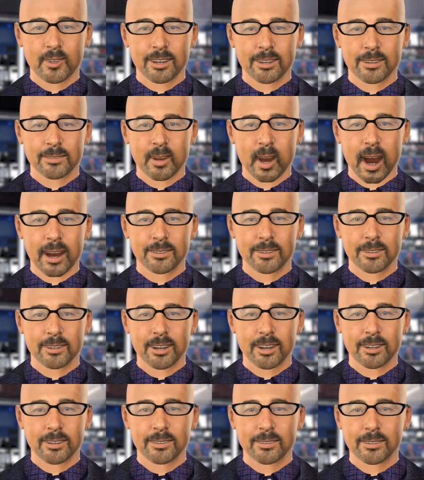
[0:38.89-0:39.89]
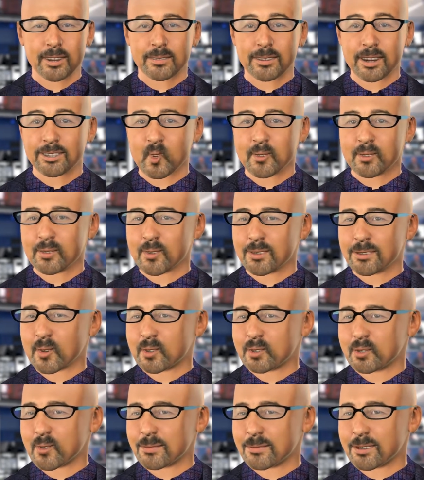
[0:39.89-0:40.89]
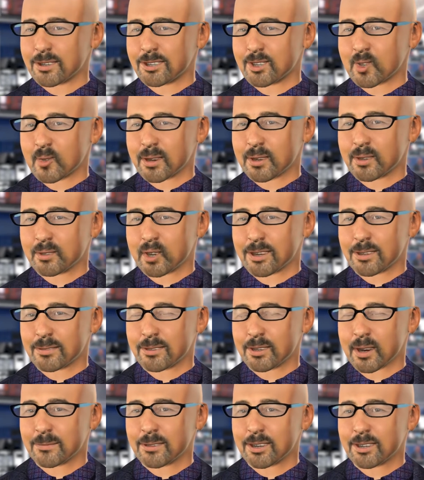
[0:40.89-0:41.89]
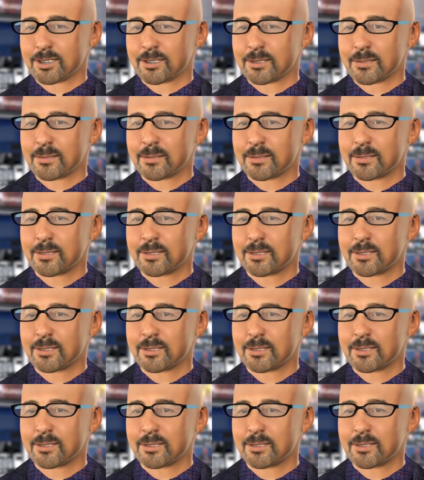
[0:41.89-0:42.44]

and Icon believe that this integration will serve that purpose.